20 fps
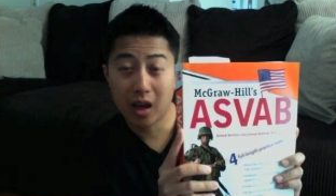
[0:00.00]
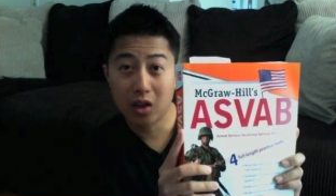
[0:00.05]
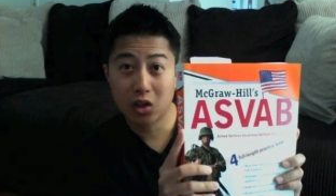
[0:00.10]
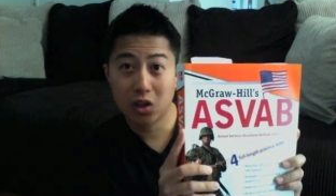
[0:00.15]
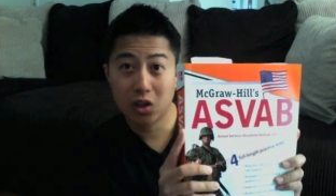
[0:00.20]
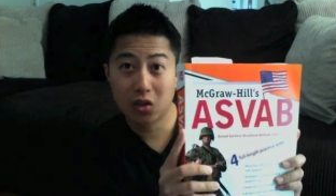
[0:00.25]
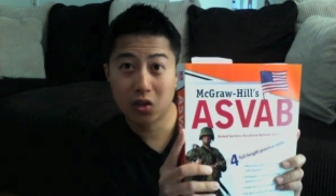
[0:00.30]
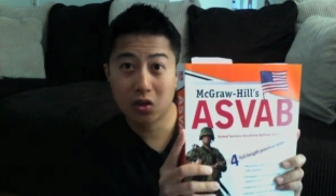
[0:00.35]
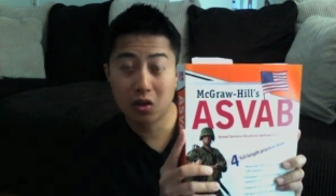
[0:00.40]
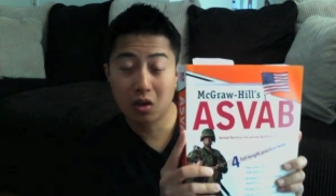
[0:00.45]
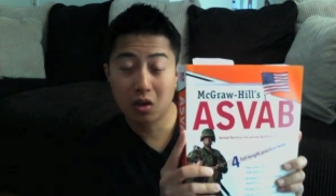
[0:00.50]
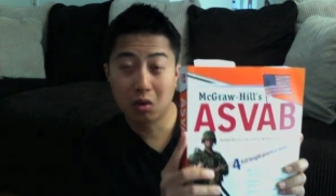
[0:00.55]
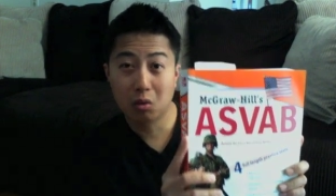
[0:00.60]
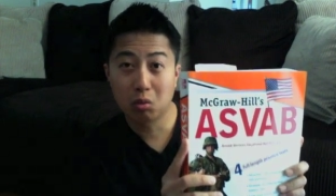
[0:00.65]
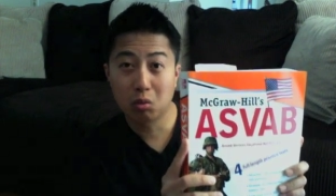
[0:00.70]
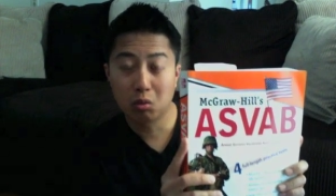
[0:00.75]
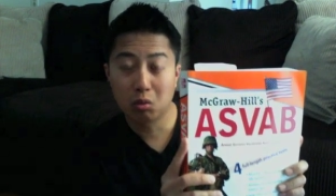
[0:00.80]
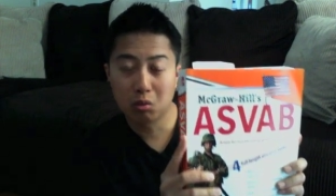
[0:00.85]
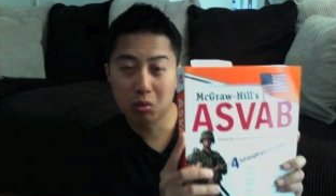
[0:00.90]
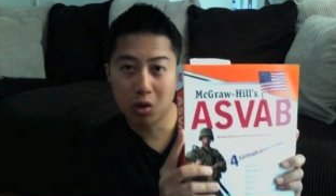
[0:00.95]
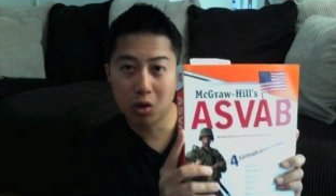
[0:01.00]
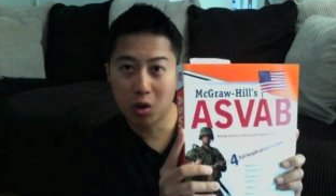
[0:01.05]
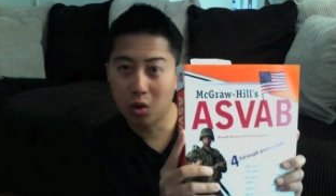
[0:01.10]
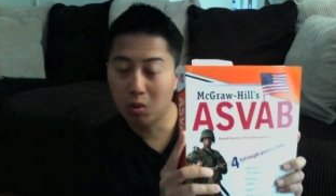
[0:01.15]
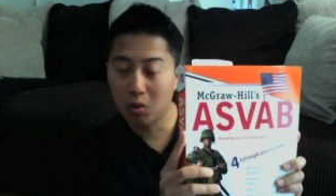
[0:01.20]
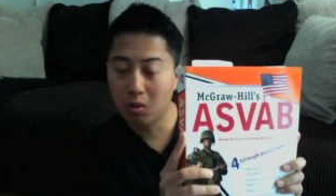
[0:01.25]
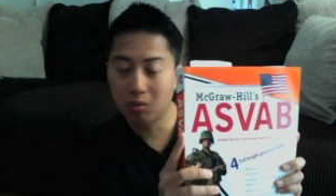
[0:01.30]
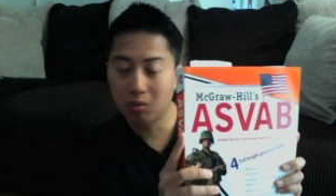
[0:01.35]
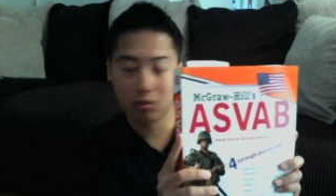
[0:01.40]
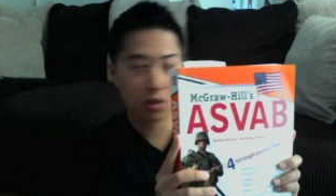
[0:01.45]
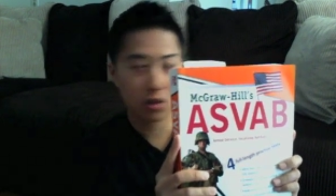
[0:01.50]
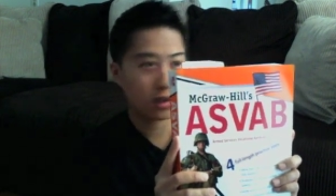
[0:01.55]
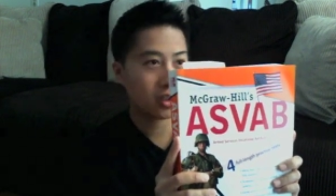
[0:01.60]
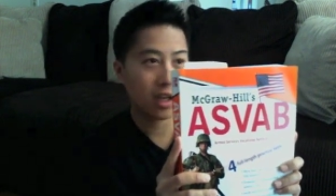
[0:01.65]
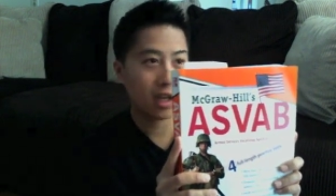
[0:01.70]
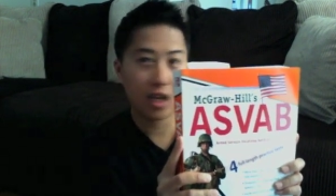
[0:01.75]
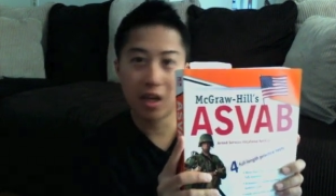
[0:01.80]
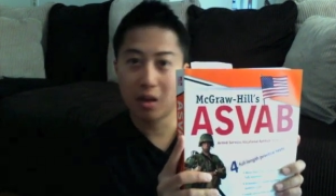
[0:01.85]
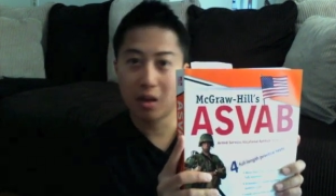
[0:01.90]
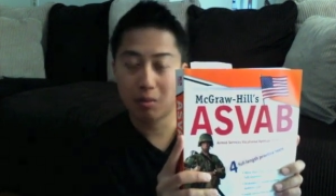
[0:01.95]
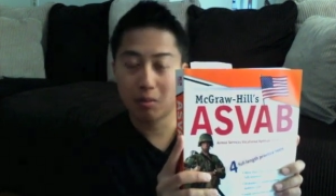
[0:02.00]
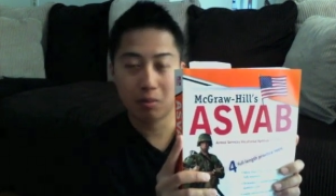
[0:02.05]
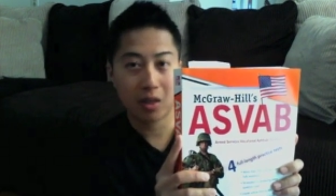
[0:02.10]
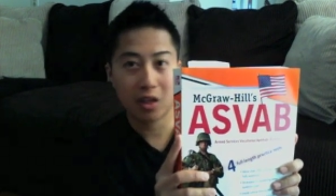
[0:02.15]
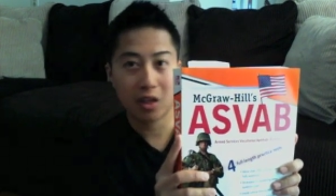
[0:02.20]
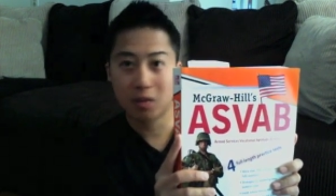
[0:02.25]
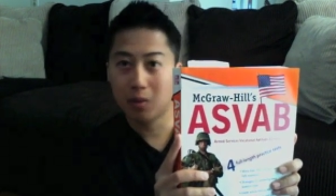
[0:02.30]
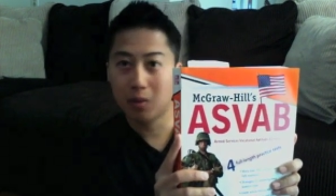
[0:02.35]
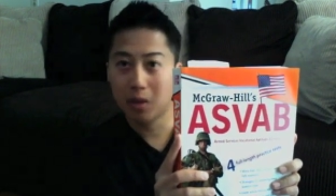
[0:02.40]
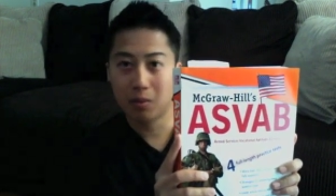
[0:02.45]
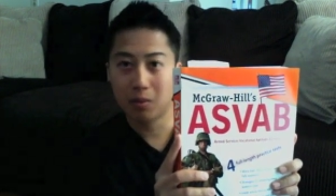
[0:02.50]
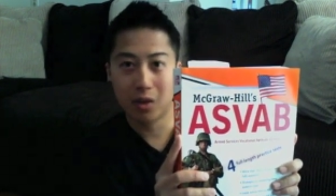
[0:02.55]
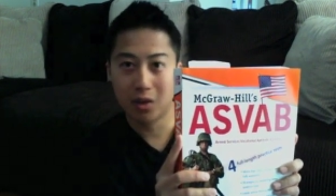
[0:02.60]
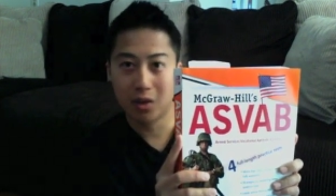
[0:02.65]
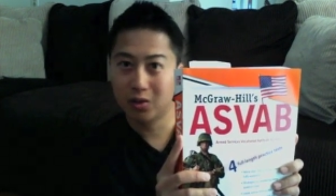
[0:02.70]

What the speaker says: just take it piece by piece.